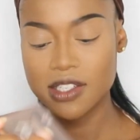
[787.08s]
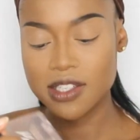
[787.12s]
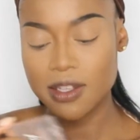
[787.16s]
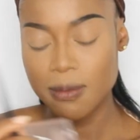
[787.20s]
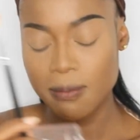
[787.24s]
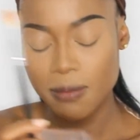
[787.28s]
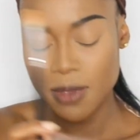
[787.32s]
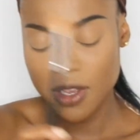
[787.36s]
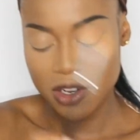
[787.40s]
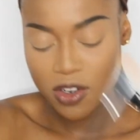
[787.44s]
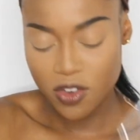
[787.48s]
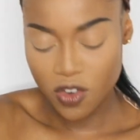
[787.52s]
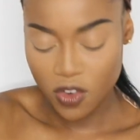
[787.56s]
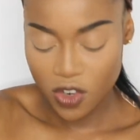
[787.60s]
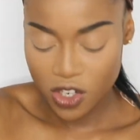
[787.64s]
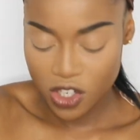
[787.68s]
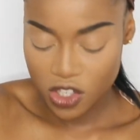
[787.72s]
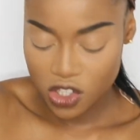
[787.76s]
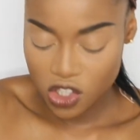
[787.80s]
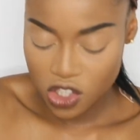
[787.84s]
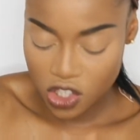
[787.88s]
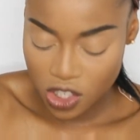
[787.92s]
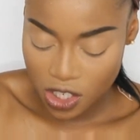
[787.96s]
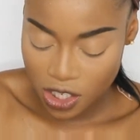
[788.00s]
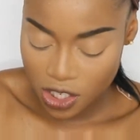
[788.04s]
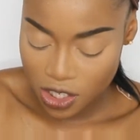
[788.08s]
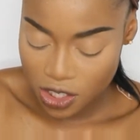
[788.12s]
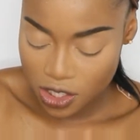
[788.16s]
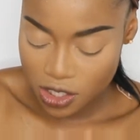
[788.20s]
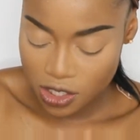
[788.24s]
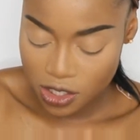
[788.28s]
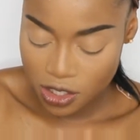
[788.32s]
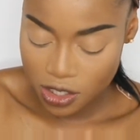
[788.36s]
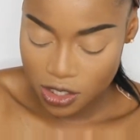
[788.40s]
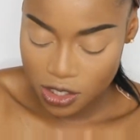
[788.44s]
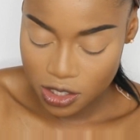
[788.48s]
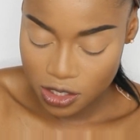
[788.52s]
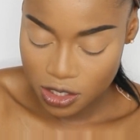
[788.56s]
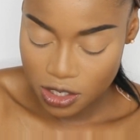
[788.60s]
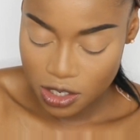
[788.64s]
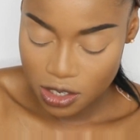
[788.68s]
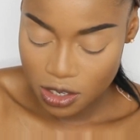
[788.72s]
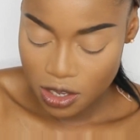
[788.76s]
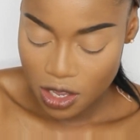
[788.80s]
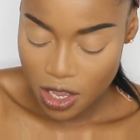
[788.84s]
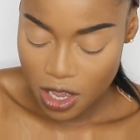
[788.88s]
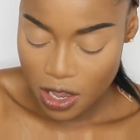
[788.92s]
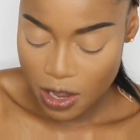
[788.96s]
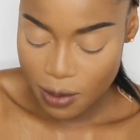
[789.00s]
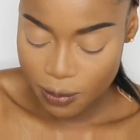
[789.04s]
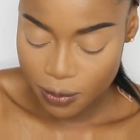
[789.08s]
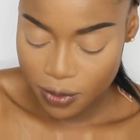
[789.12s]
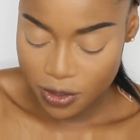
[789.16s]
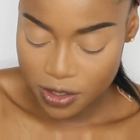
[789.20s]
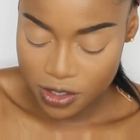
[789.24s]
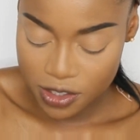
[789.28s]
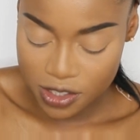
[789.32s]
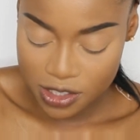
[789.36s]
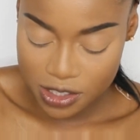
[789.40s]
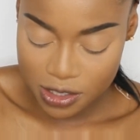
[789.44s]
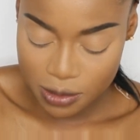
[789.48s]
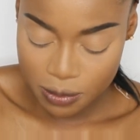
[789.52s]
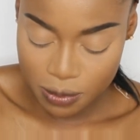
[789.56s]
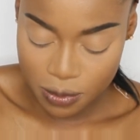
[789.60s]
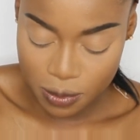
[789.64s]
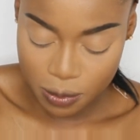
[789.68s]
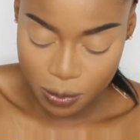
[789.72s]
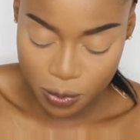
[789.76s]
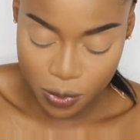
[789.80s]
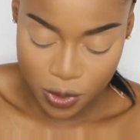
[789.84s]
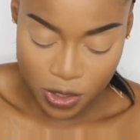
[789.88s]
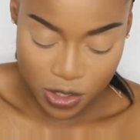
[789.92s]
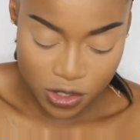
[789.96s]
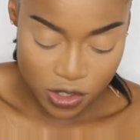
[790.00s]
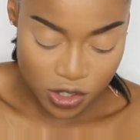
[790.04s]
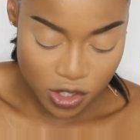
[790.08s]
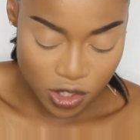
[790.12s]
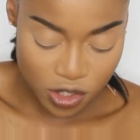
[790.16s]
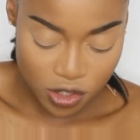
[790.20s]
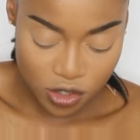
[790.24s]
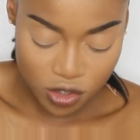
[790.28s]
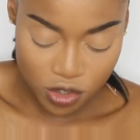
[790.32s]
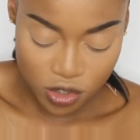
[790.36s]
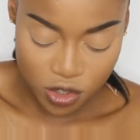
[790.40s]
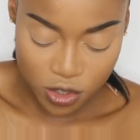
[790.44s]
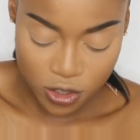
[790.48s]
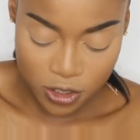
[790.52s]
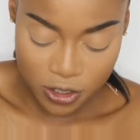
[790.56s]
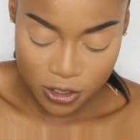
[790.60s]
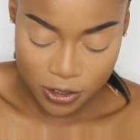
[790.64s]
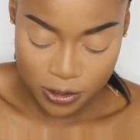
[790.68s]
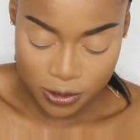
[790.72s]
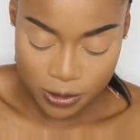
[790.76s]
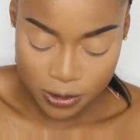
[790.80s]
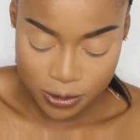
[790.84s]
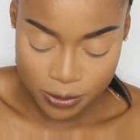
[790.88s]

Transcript: a matte red shade. I'm going to dip the brush into it,